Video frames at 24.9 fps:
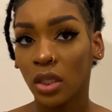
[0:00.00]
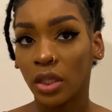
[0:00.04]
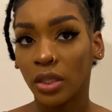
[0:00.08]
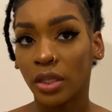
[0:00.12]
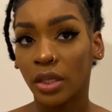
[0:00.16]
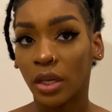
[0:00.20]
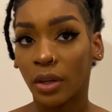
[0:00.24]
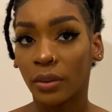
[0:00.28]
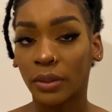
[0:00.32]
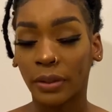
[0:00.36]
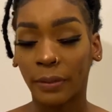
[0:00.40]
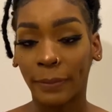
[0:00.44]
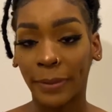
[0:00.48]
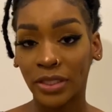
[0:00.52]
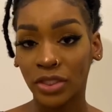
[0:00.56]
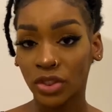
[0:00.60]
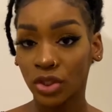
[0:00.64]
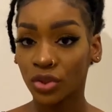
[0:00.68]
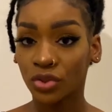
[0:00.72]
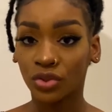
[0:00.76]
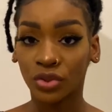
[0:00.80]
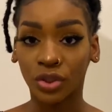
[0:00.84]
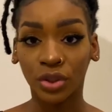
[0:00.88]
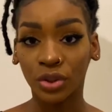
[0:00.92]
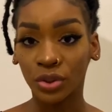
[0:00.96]
now that my
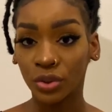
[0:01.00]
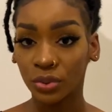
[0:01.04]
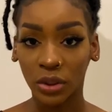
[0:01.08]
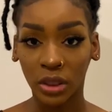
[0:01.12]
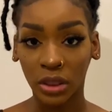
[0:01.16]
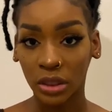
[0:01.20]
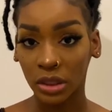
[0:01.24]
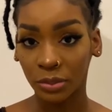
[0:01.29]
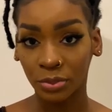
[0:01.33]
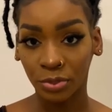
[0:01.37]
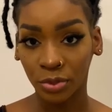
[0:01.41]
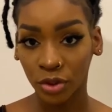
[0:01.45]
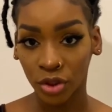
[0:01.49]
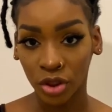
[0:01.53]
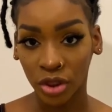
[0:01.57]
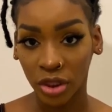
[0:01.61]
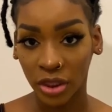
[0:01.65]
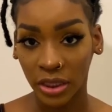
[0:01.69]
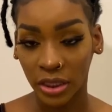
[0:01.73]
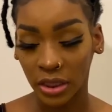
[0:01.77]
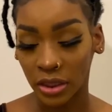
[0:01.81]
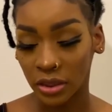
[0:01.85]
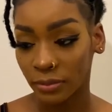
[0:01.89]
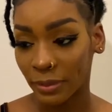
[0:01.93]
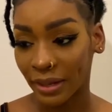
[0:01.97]
children do not
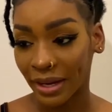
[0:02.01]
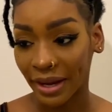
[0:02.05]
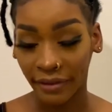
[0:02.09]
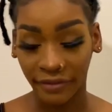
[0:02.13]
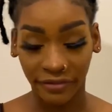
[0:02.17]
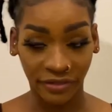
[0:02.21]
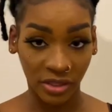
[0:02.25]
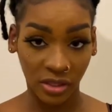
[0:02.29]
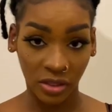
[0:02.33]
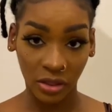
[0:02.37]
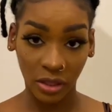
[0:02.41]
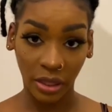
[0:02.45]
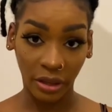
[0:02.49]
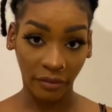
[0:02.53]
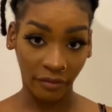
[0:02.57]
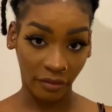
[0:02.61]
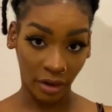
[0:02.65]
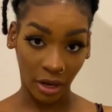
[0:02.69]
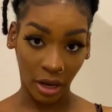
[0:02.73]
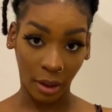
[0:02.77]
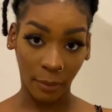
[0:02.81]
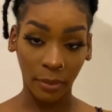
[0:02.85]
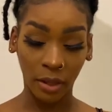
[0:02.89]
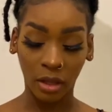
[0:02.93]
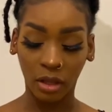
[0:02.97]
appreciate my efforts in giving
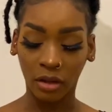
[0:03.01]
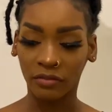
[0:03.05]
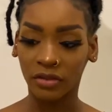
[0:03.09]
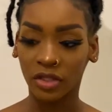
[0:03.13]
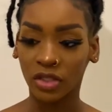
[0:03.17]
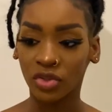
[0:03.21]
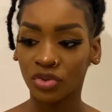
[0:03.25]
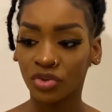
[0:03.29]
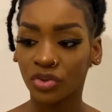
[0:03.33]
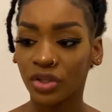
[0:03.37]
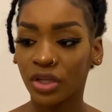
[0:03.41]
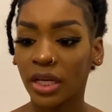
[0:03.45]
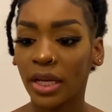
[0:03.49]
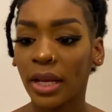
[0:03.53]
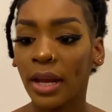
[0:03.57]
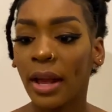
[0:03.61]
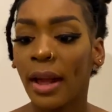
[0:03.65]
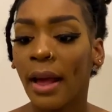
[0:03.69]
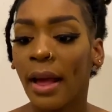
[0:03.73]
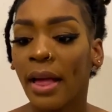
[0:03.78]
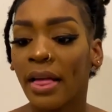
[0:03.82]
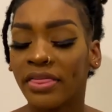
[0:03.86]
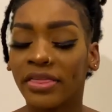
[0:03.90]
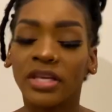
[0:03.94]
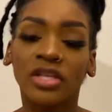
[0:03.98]
them a lovely tree,
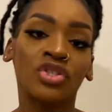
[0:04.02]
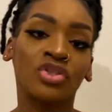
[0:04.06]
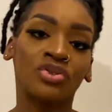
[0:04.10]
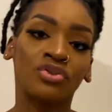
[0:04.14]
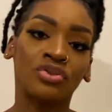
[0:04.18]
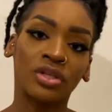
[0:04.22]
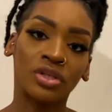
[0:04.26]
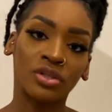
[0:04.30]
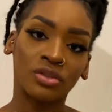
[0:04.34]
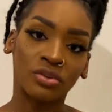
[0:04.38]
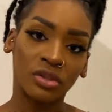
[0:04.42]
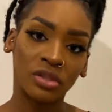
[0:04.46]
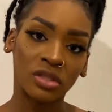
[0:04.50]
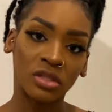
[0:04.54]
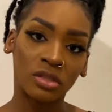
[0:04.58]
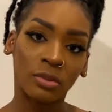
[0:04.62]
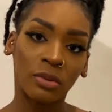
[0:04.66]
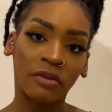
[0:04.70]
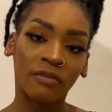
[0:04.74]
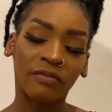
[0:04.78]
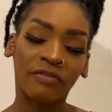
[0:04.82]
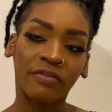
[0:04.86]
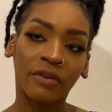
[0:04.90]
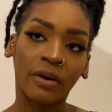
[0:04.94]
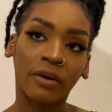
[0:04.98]
this tree is going to be
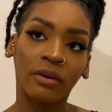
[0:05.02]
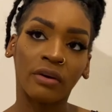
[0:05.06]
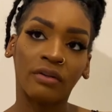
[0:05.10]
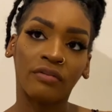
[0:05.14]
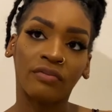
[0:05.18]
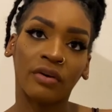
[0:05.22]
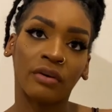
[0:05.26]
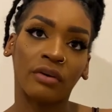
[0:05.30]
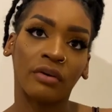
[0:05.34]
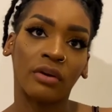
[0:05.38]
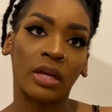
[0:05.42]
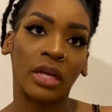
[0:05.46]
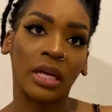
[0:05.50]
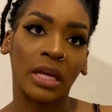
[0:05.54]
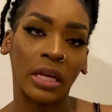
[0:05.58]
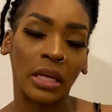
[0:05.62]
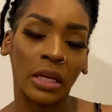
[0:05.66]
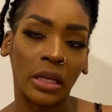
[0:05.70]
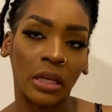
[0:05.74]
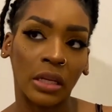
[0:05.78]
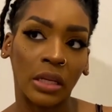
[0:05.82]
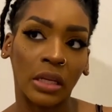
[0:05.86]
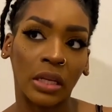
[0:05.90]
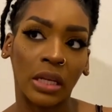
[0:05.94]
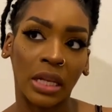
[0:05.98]
very
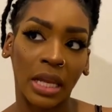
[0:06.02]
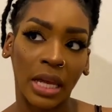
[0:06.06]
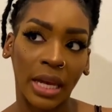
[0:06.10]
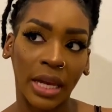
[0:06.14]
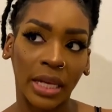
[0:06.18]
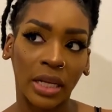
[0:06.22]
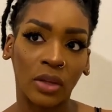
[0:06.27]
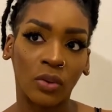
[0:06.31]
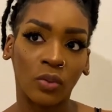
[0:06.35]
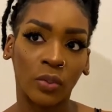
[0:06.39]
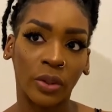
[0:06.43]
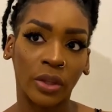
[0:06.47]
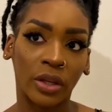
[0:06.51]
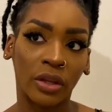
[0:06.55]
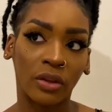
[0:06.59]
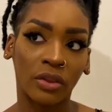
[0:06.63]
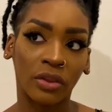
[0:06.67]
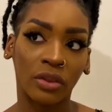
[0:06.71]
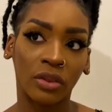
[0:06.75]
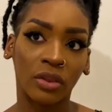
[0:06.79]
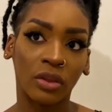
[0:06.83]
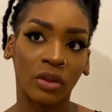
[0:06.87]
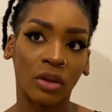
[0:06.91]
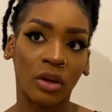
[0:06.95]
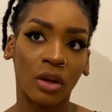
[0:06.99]
in line
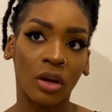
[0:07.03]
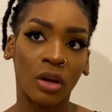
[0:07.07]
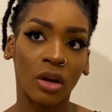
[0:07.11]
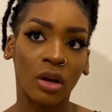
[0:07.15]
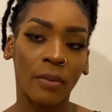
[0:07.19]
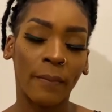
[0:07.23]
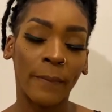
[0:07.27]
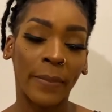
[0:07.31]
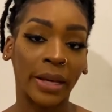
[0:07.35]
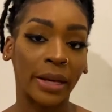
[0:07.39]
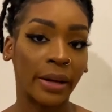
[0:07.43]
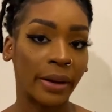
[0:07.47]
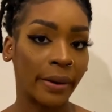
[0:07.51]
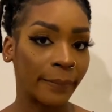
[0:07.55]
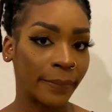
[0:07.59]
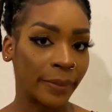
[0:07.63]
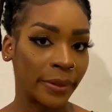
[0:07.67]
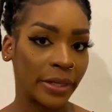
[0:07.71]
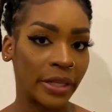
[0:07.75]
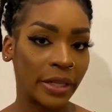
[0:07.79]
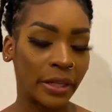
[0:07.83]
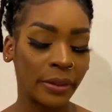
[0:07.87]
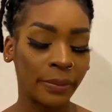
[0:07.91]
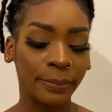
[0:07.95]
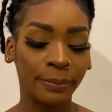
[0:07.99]
with my
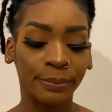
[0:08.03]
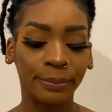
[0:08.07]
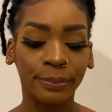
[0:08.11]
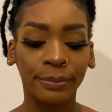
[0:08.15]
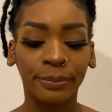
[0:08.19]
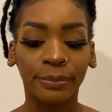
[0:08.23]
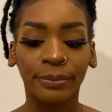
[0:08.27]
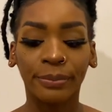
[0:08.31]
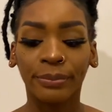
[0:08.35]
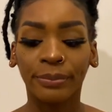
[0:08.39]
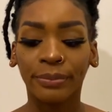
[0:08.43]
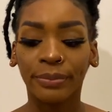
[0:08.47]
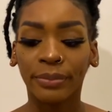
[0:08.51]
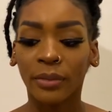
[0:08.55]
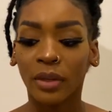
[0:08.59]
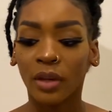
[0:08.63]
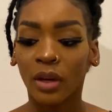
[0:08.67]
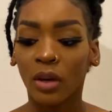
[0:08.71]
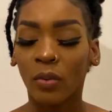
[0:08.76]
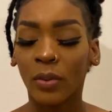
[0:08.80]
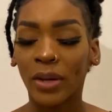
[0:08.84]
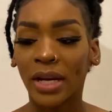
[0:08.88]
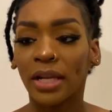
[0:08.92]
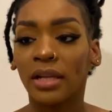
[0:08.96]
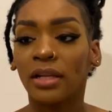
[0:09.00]
company.
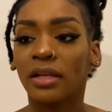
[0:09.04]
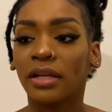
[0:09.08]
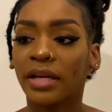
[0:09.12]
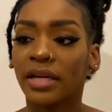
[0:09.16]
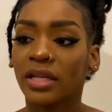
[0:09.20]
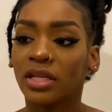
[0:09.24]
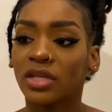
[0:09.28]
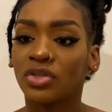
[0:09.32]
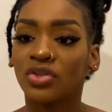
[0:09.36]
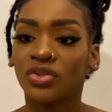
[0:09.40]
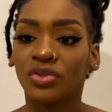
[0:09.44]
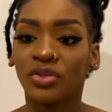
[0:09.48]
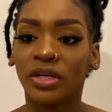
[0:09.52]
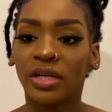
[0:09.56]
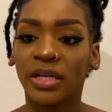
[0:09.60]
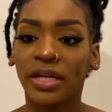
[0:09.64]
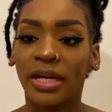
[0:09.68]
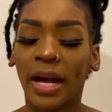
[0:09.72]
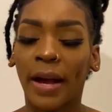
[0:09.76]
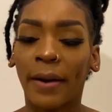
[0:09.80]
When I look at the tree,